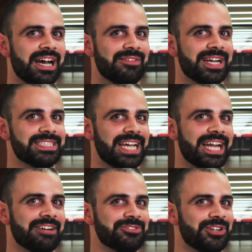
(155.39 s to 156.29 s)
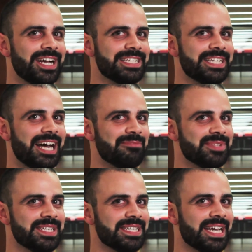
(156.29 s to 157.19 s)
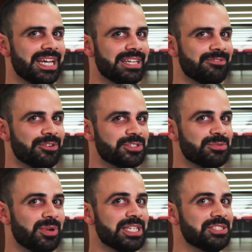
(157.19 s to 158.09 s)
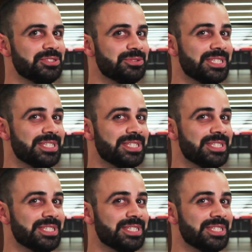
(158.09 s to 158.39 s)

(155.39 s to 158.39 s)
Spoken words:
I'm like, Dad, I've tried not being gay for 22